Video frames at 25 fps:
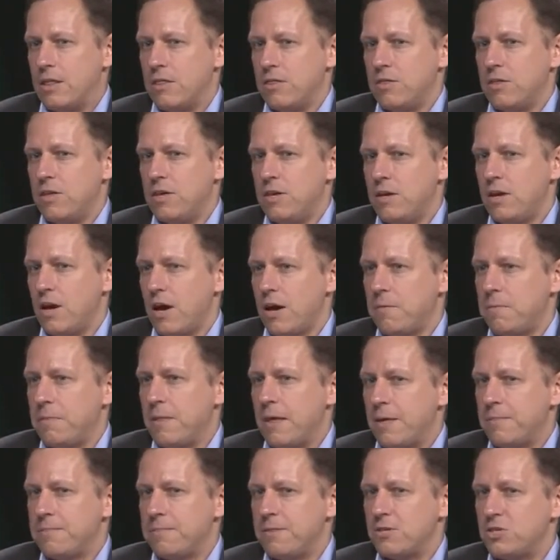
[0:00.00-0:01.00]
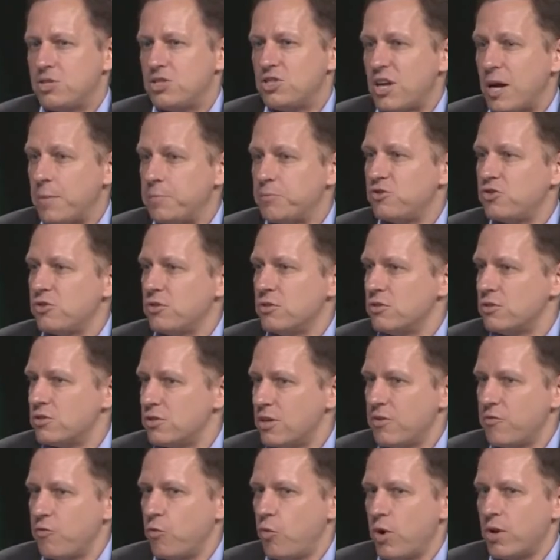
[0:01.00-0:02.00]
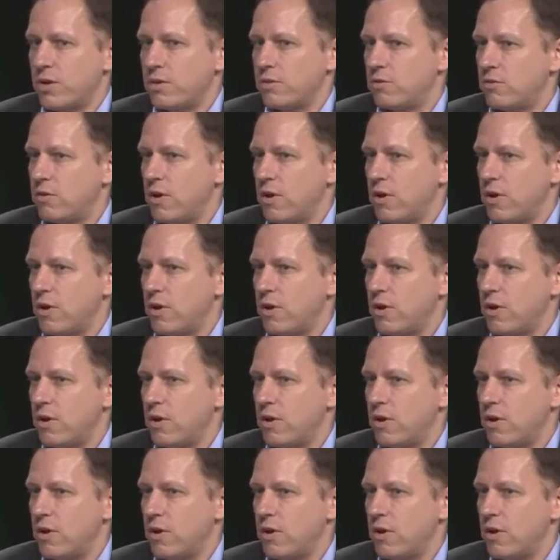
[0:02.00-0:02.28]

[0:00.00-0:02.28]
the, uh, the substance of what,